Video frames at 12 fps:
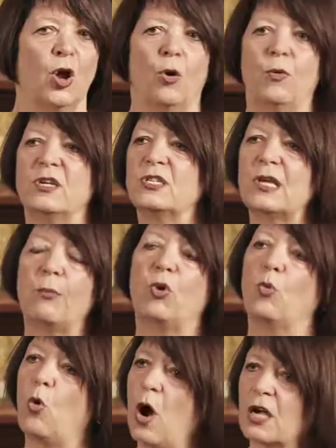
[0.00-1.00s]
when
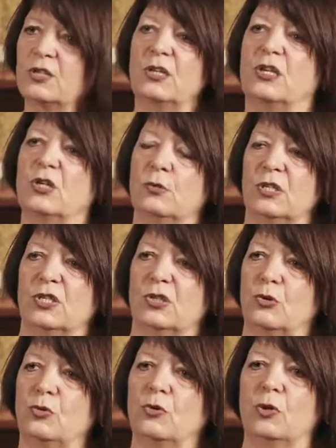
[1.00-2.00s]
someone walks into a
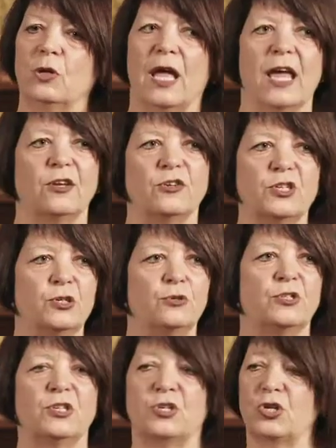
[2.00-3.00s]
school and
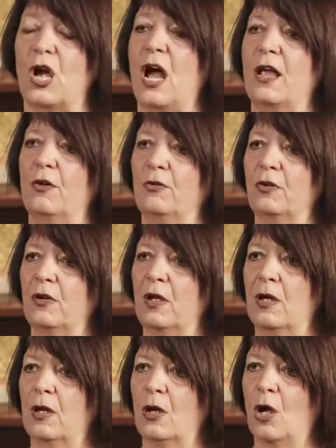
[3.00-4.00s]
shoots a child,
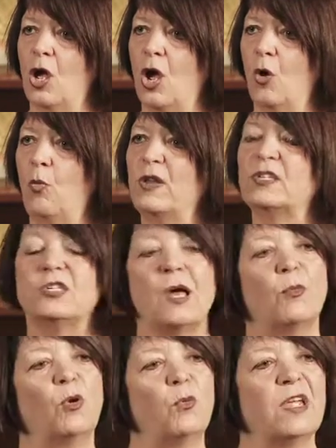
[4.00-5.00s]
when
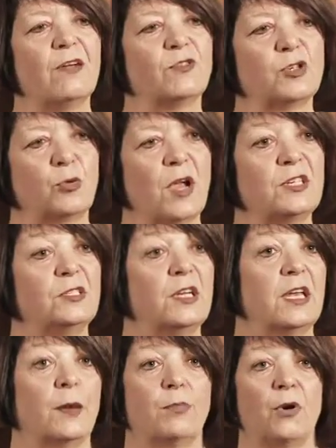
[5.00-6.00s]
someone we have
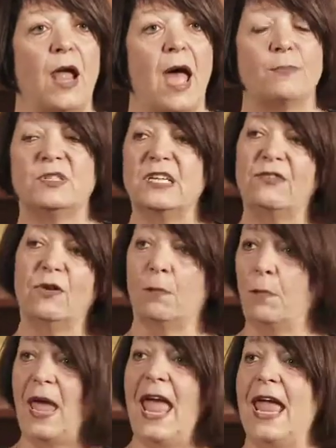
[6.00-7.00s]
trusted and perhaps even
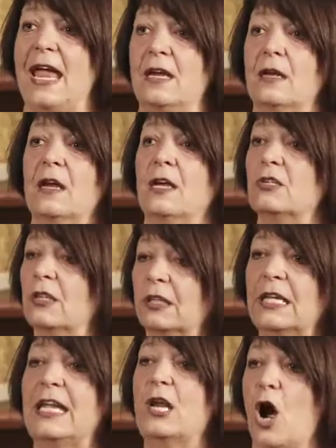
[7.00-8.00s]
paid to
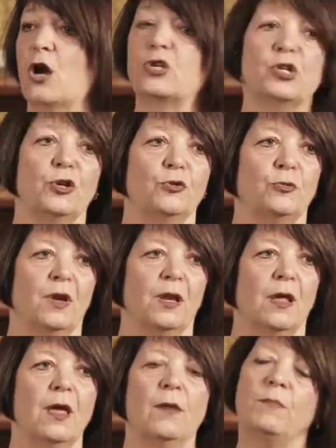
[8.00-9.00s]
lead our children
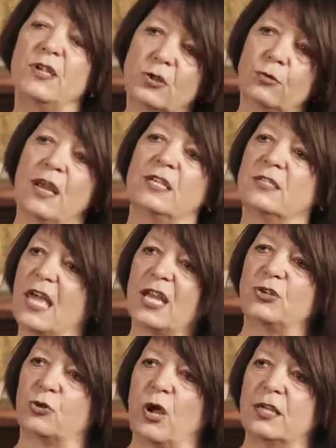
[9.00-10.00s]
betrays that
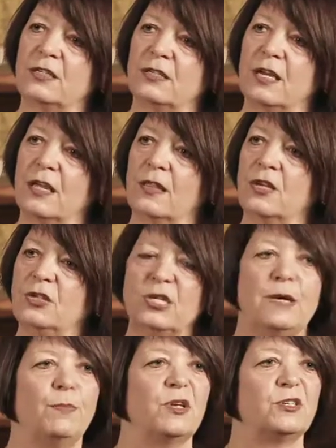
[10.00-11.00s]
trust in the
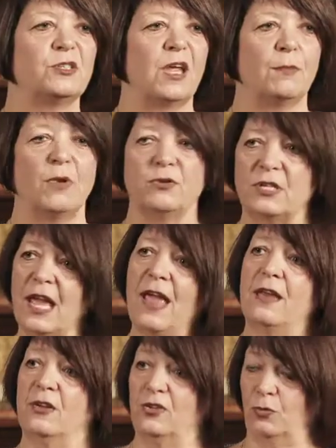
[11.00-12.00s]
deepest and most
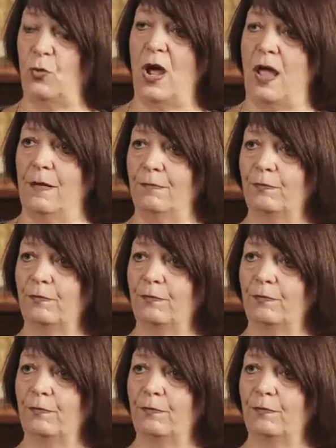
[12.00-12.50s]
heinous way.